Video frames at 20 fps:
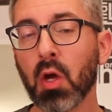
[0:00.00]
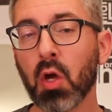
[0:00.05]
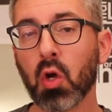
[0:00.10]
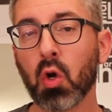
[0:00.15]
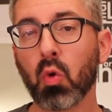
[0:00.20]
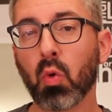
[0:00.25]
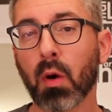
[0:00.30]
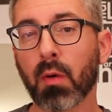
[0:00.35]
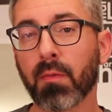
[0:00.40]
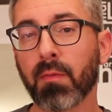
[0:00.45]

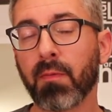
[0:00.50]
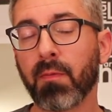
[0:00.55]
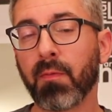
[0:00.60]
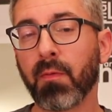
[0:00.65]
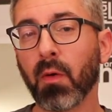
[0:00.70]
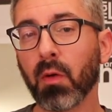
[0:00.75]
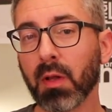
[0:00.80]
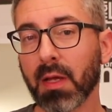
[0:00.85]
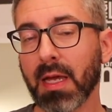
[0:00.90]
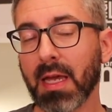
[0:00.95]
who are
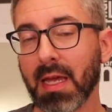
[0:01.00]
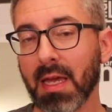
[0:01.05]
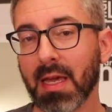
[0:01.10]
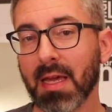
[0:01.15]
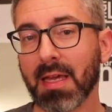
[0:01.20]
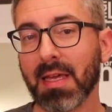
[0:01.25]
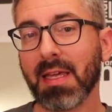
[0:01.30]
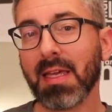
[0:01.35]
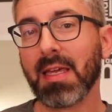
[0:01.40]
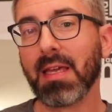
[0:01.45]
fully
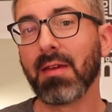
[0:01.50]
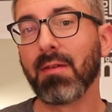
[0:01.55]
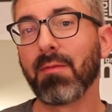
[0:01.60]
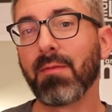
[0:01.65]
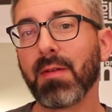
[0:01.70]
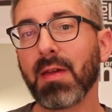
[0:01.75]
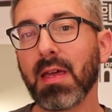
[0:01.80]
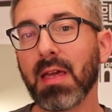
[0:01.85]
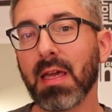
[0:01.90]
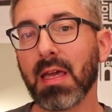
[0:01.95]

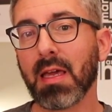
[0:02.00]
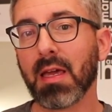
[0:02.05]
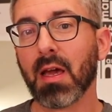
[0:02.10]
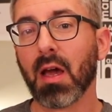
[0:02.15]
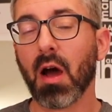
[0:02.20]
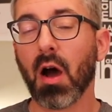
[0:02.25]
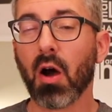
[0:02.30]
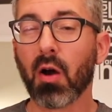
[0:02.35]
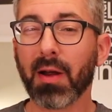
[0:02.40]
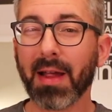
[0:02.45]
EV,
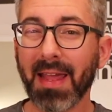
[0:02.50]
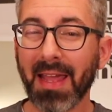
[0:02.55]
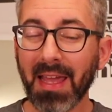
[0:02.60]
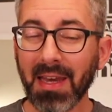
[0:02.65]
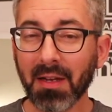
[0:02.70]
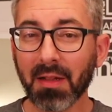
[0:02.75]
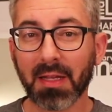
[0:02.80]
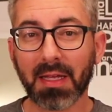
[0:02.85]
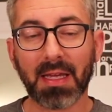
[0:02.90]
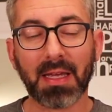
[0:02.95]
are
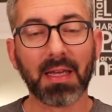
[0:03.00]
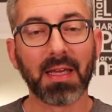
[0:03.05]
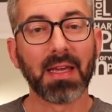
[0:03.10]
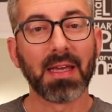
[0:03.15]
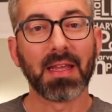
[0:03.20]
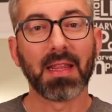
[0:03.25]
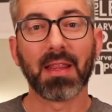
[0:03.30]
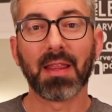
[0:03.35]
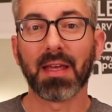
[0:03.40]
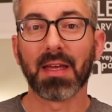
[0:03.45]
handling
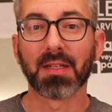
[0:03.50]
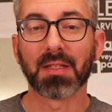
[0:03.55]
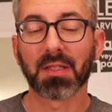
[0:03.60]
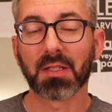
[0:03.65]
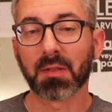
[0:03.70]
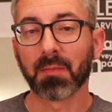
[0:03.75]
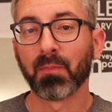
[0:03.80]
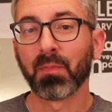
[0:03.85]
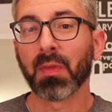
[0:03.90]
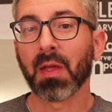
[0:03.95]
this.